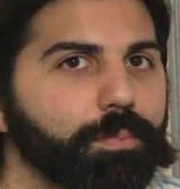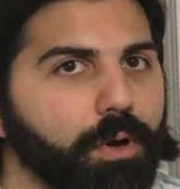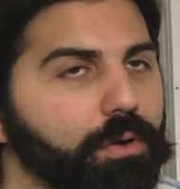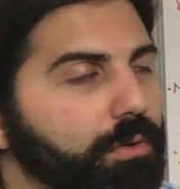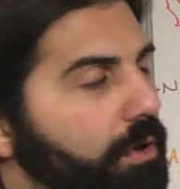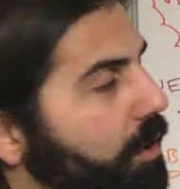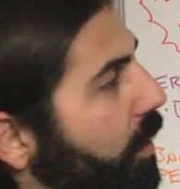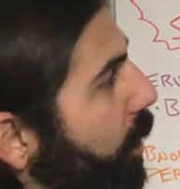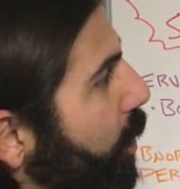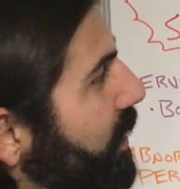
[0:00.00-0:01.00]
bone,
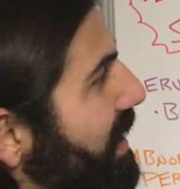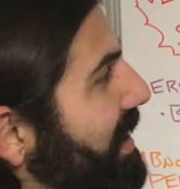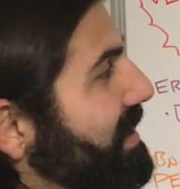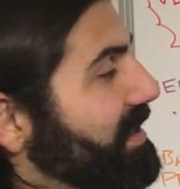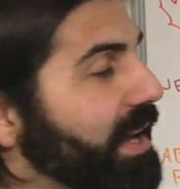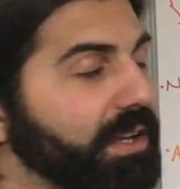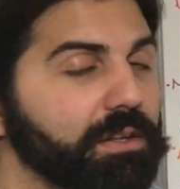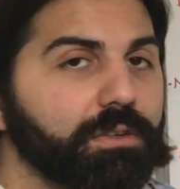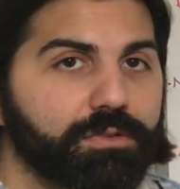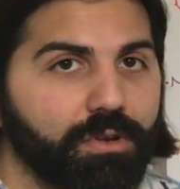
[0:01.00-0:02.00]
or the
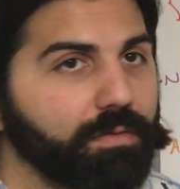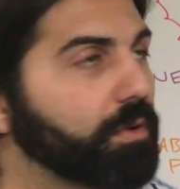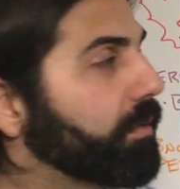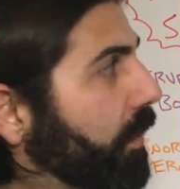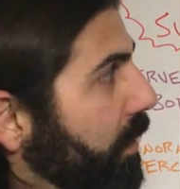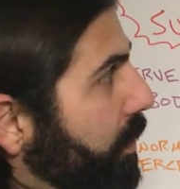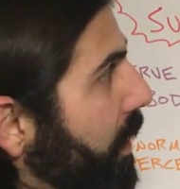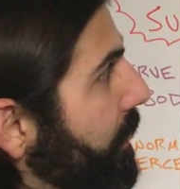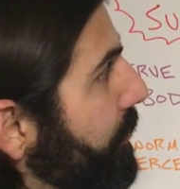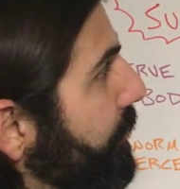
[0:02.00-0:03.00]
second cervical vertebra.